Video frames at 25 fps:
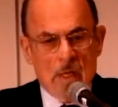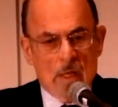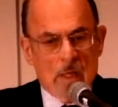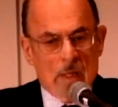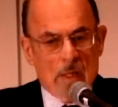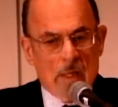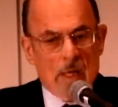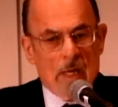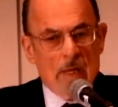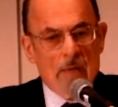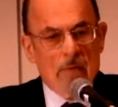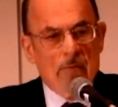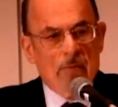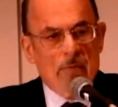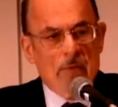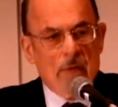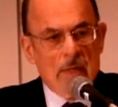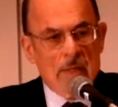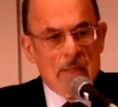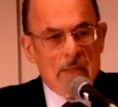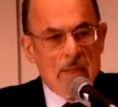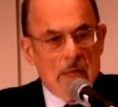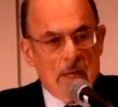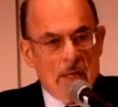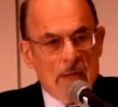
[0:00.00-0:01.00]
life
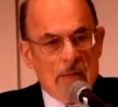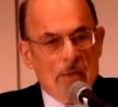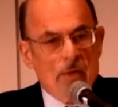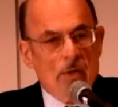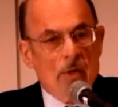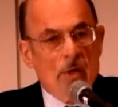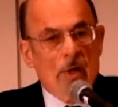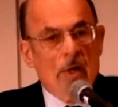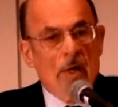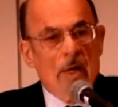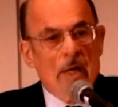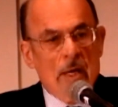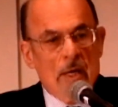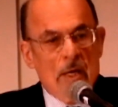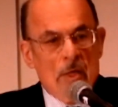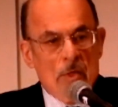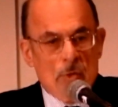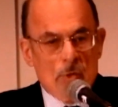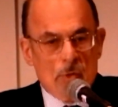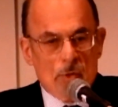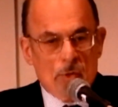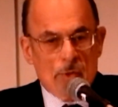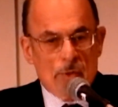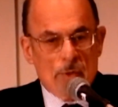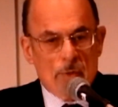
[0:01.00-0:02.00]
and death are
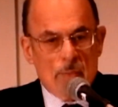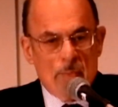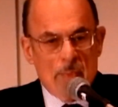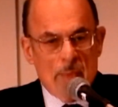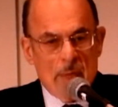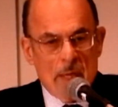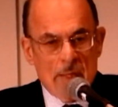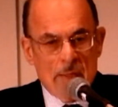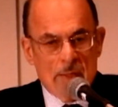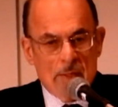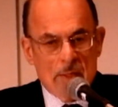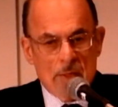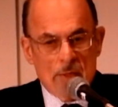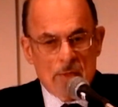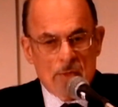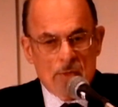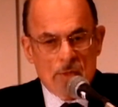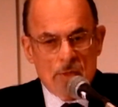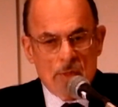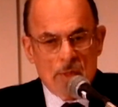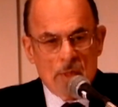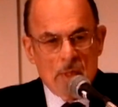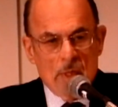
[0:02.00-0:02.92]
interdependent.